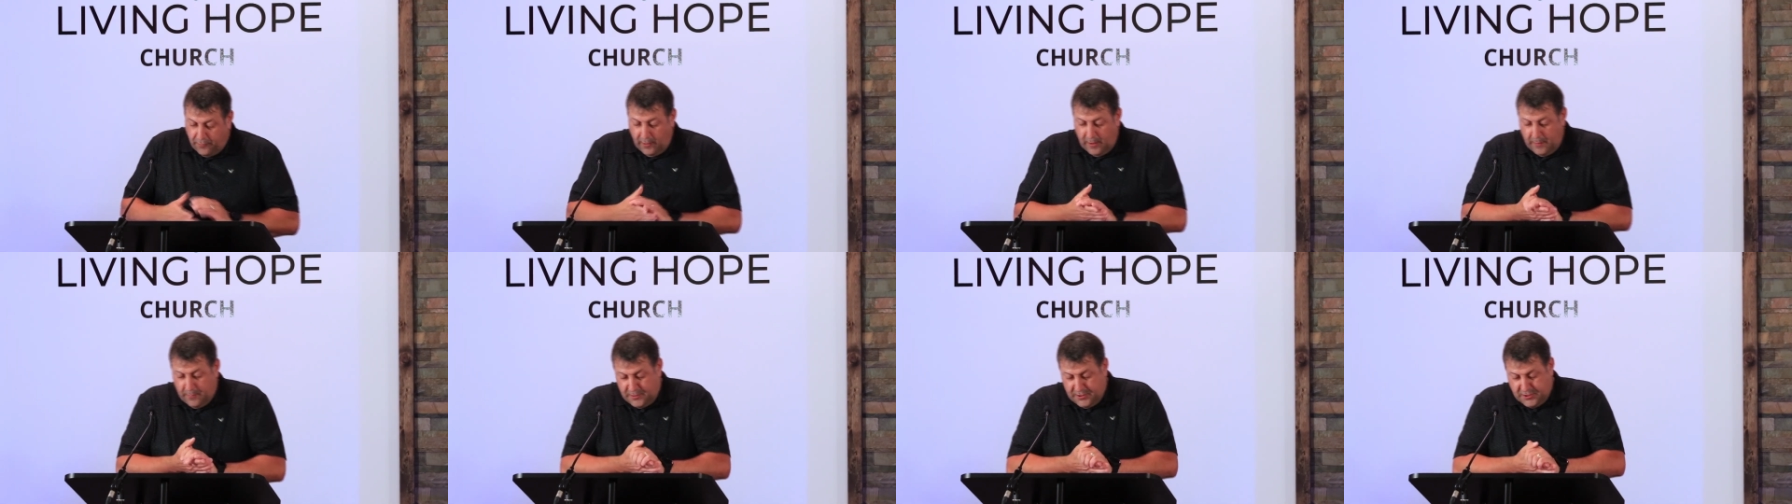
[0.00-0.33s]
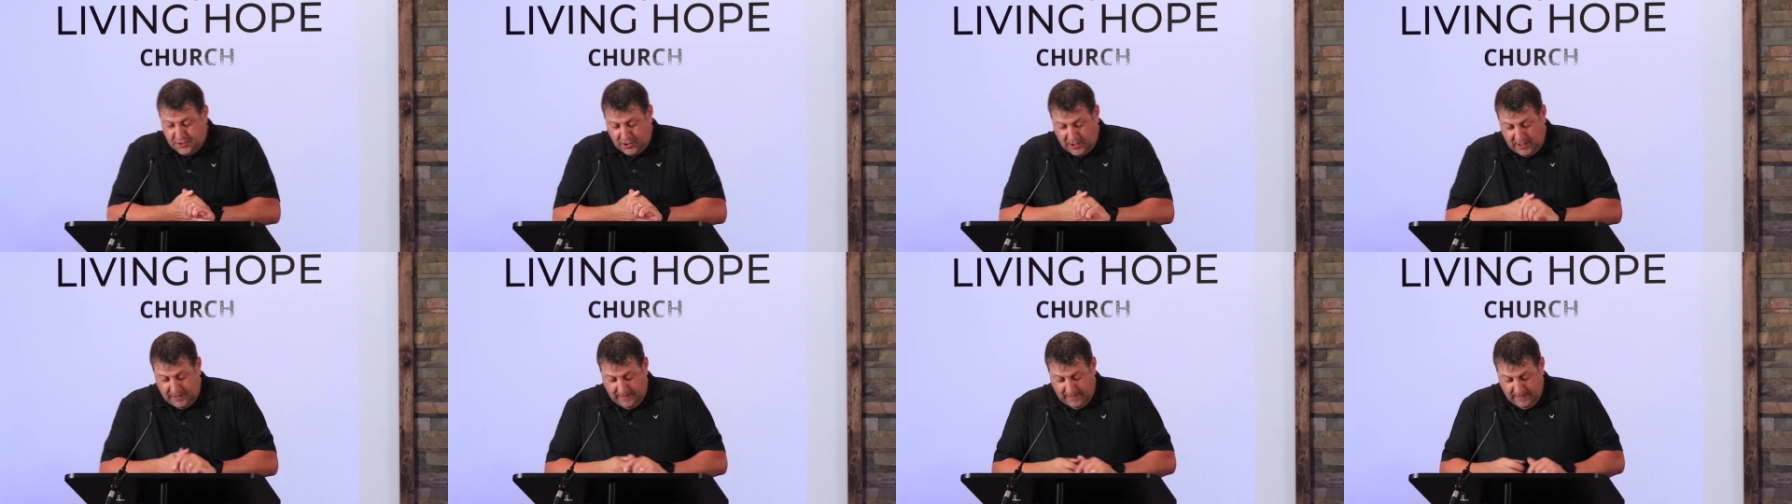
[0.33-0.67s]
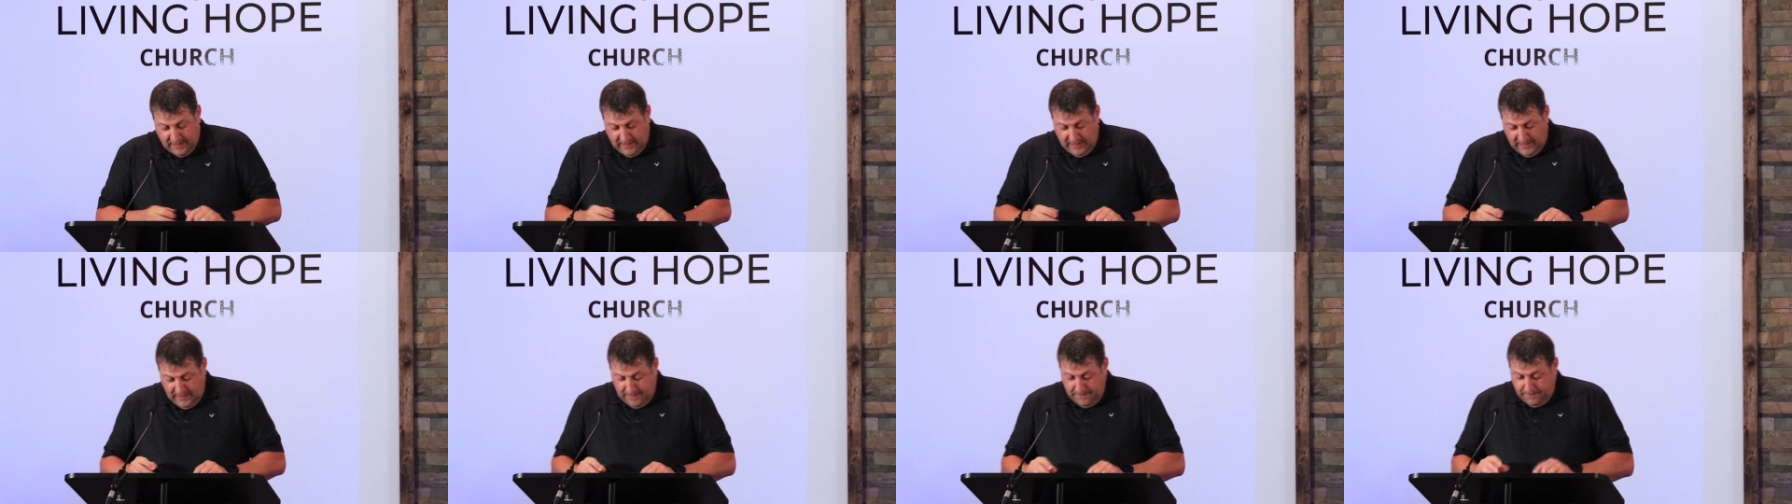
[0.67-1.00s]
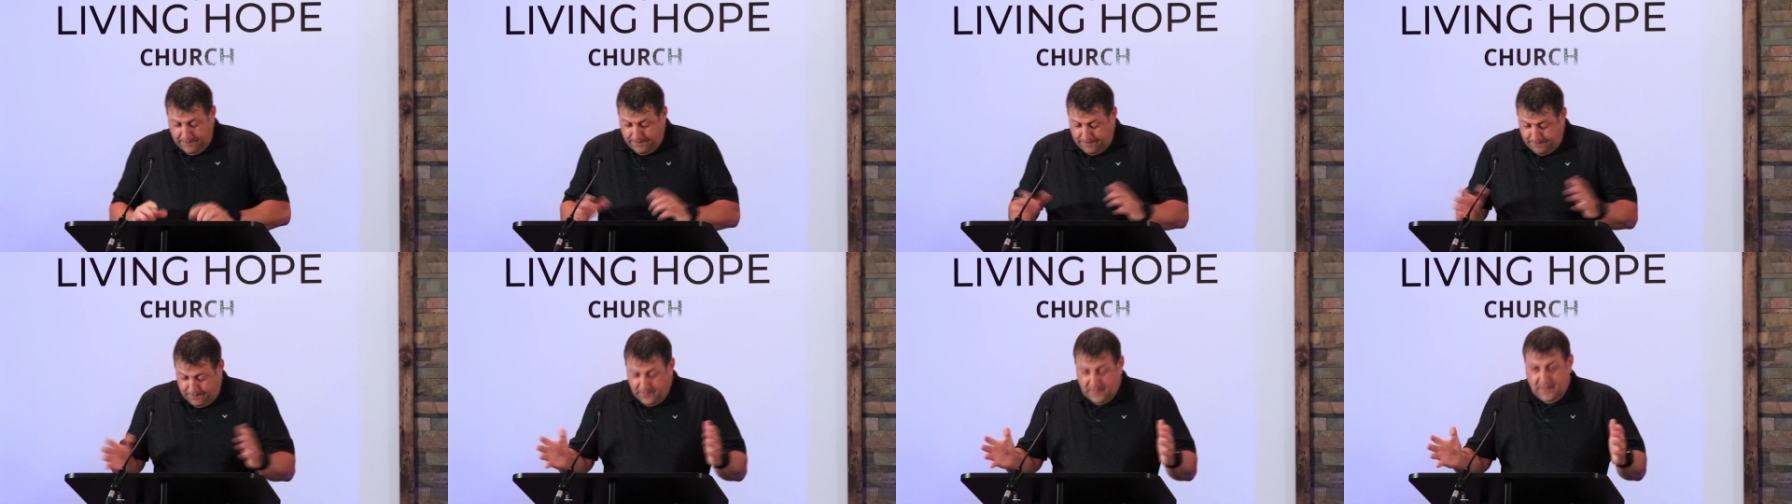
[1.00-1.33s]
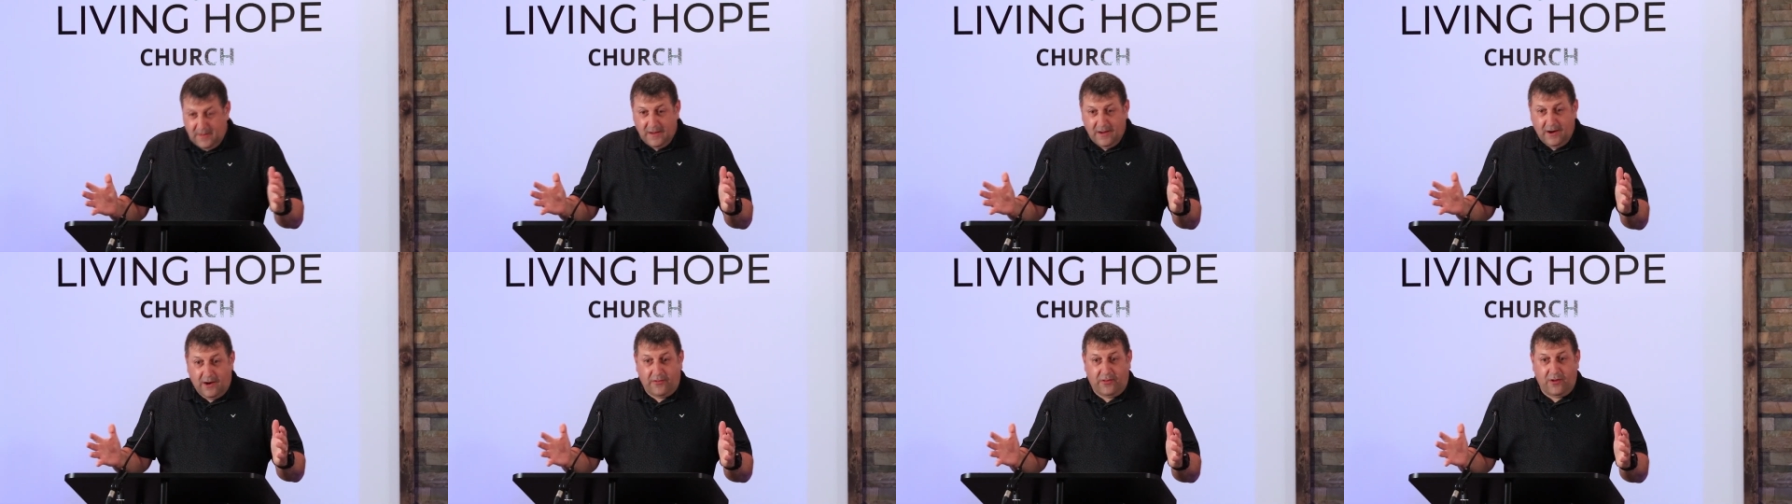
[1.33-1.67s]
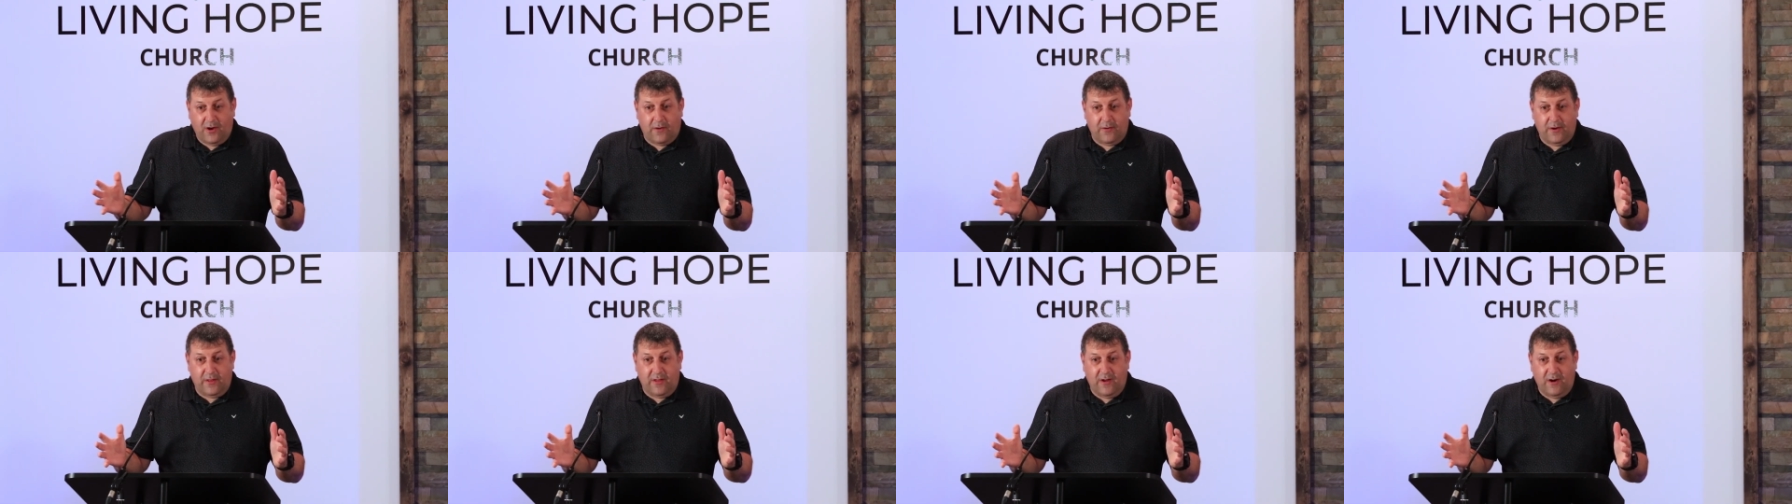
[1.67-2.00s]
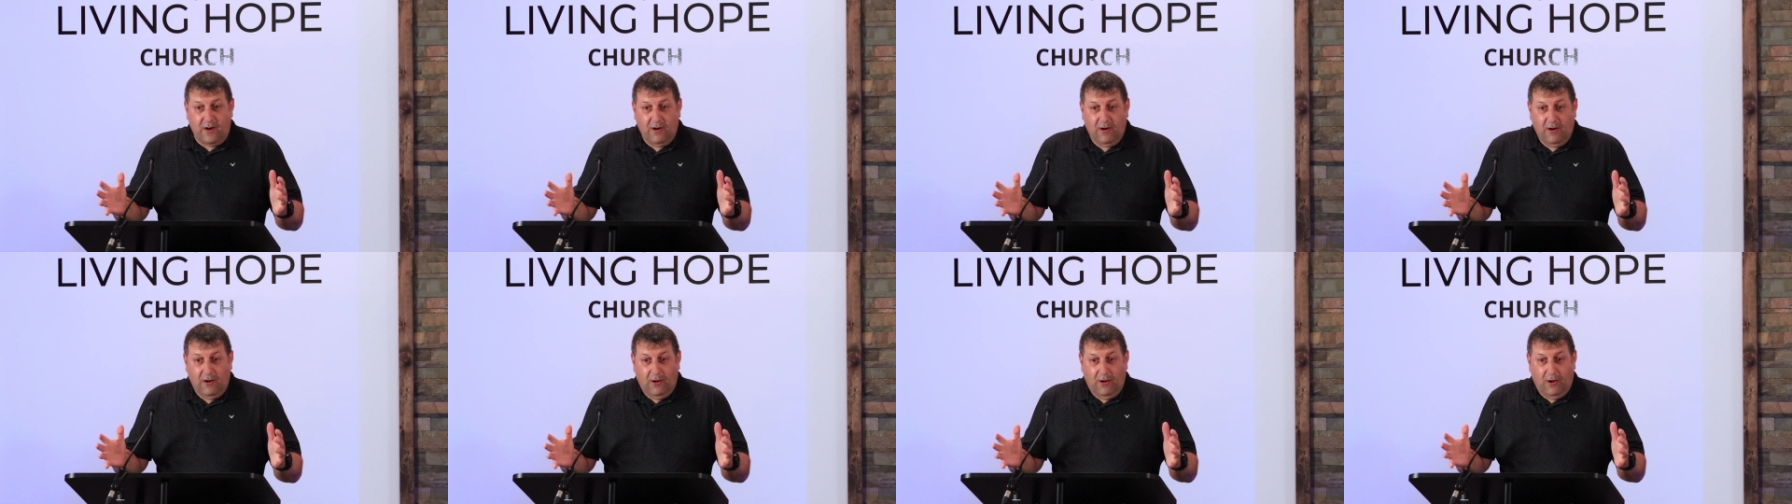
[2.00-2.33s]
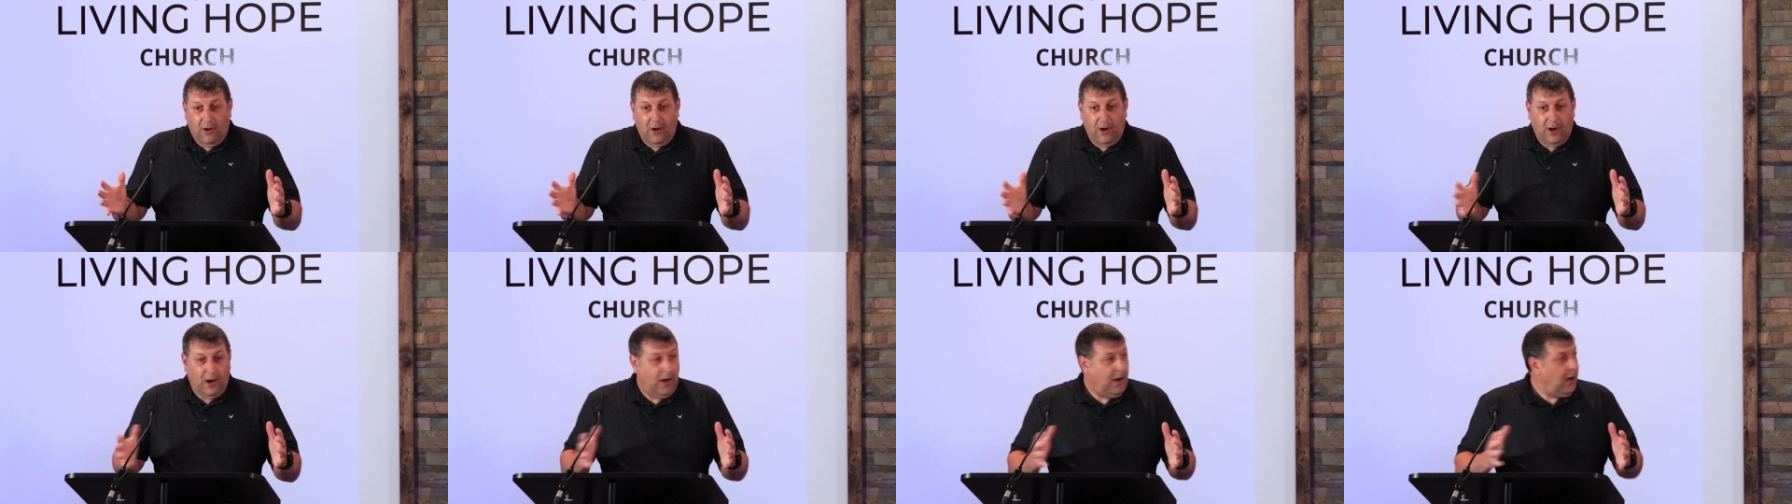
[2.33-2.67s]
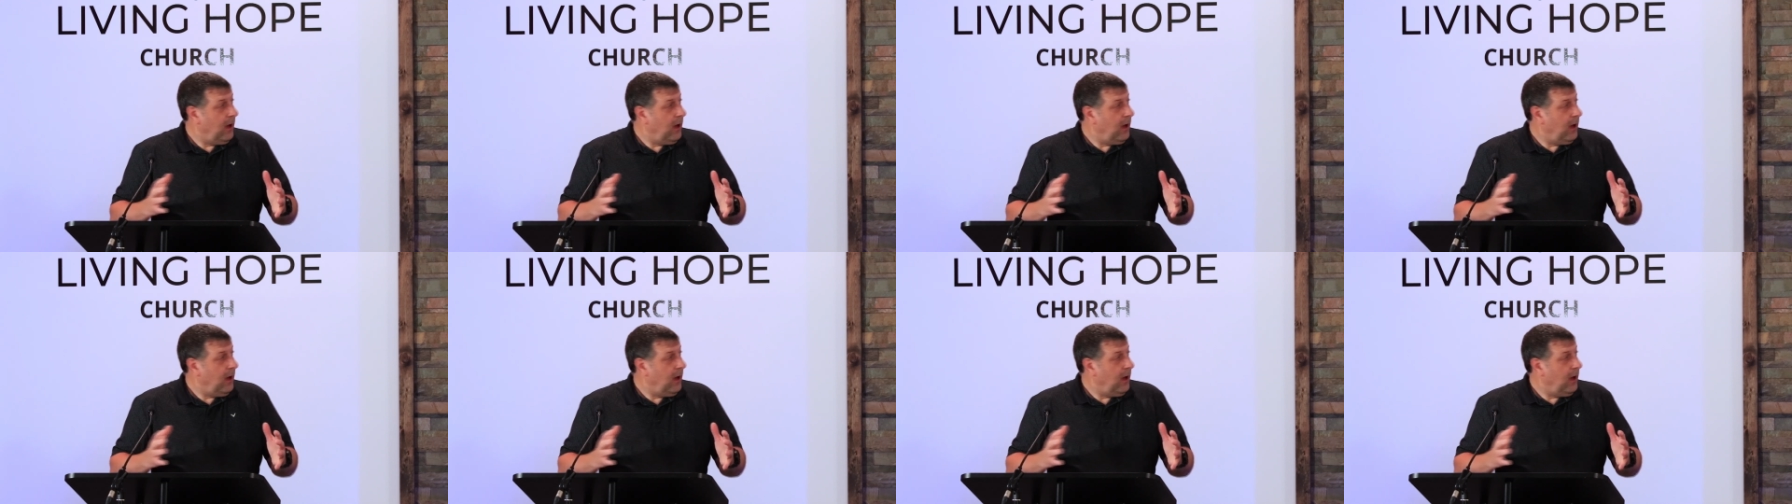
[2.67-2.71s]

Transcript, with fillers: and we're just going to, are they already there? Part eight.